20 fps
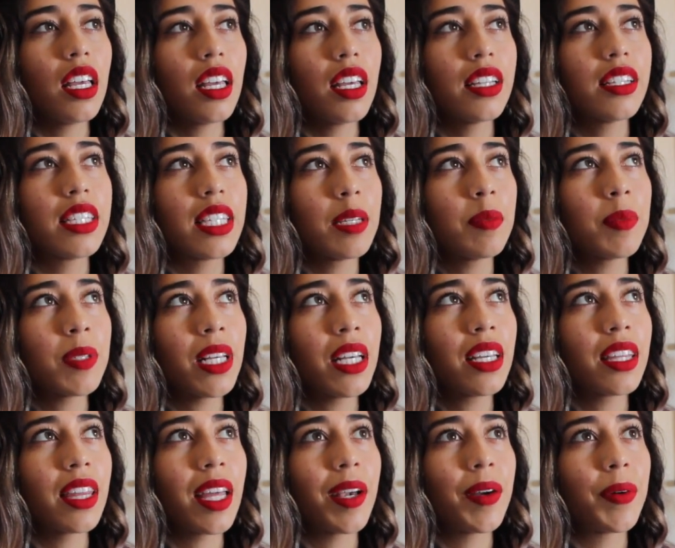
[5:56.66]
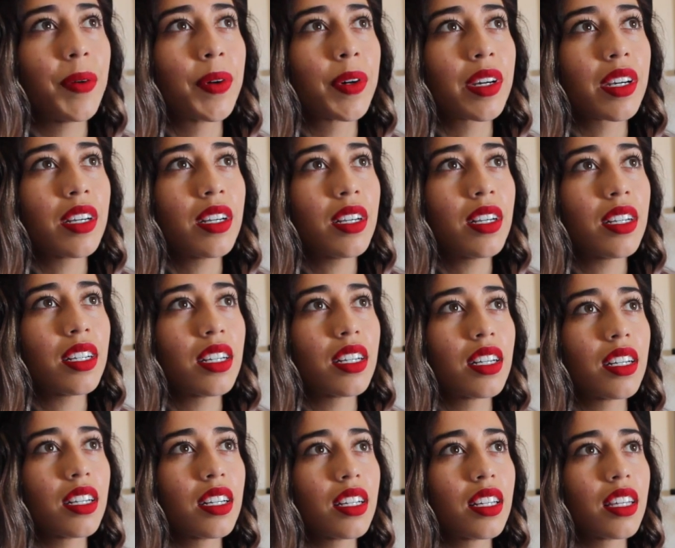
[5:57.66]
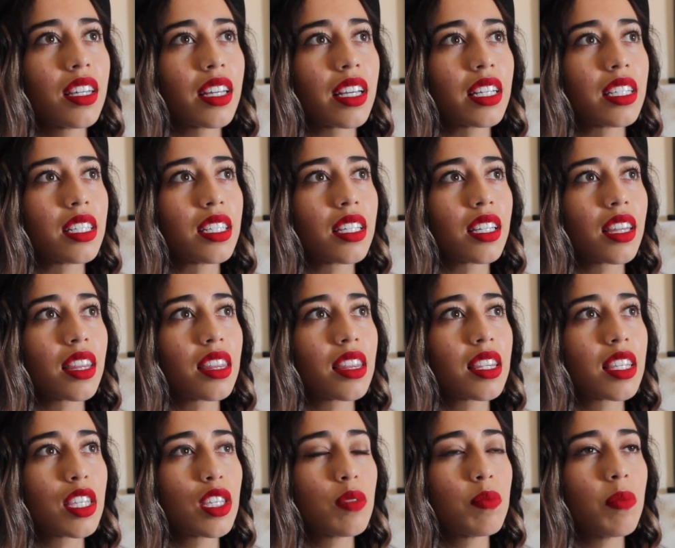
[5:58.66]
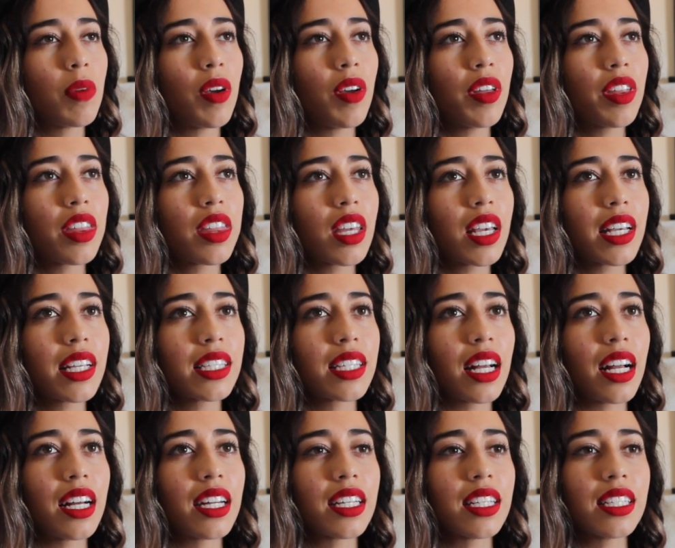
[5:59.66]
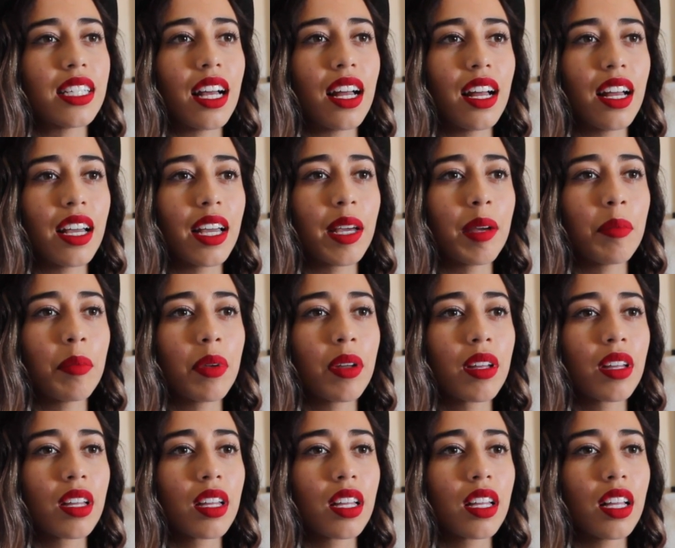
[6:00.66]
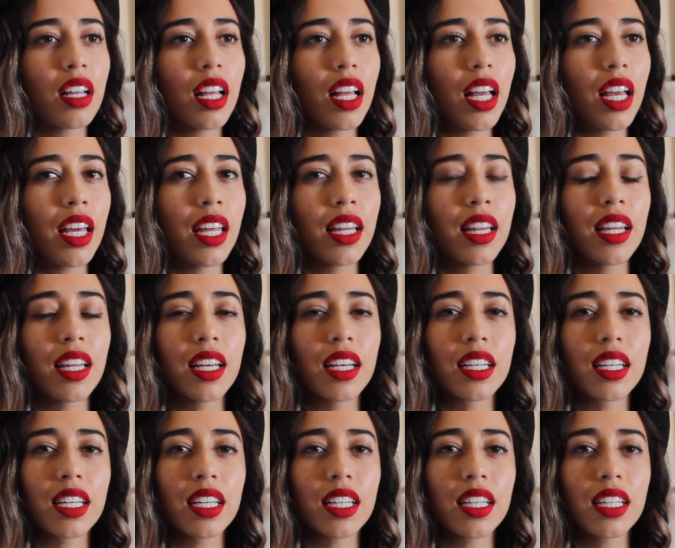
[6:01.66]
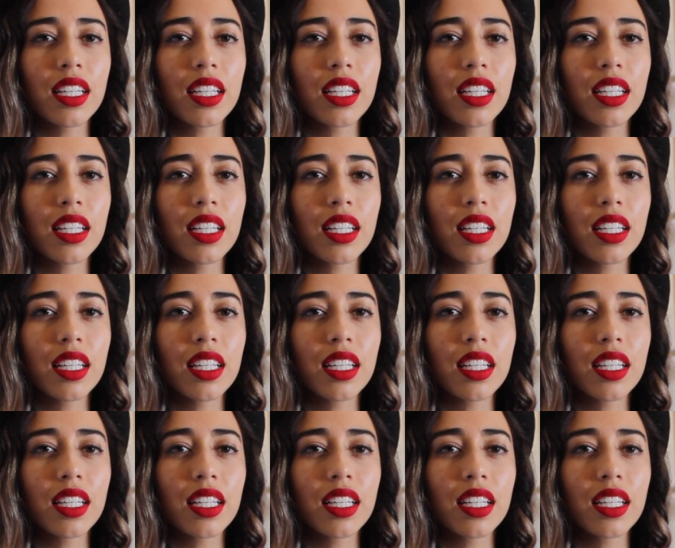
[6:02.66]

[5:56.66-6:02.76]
it seems like they order like small things at a time, and like,